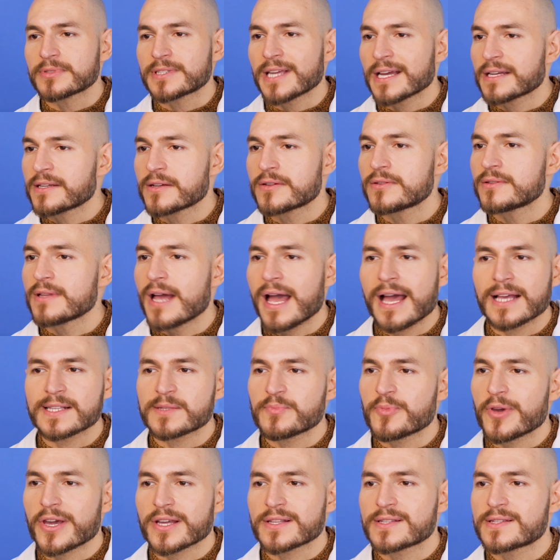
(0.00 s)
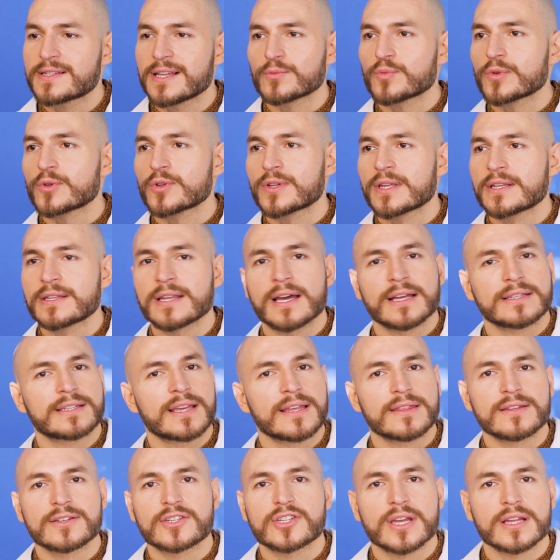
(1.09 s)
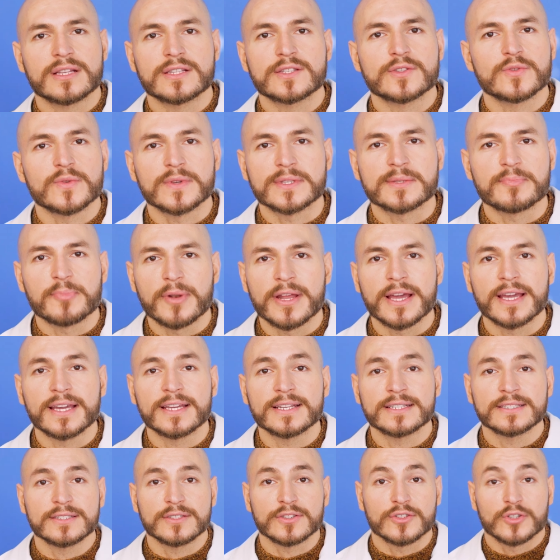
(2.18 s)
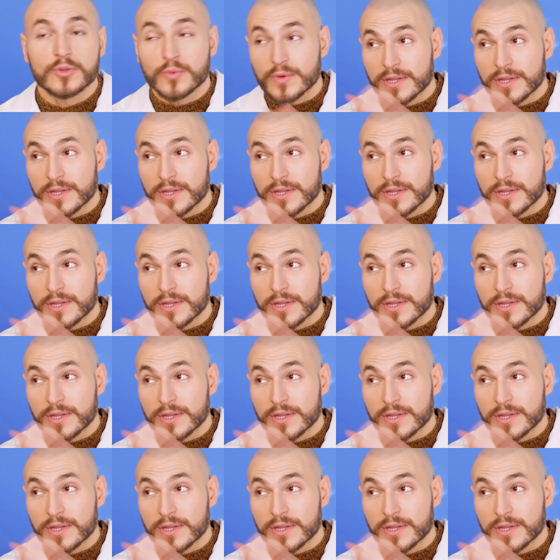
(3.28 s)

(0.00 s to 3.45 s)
technical aspects that we did not get the chance to explain,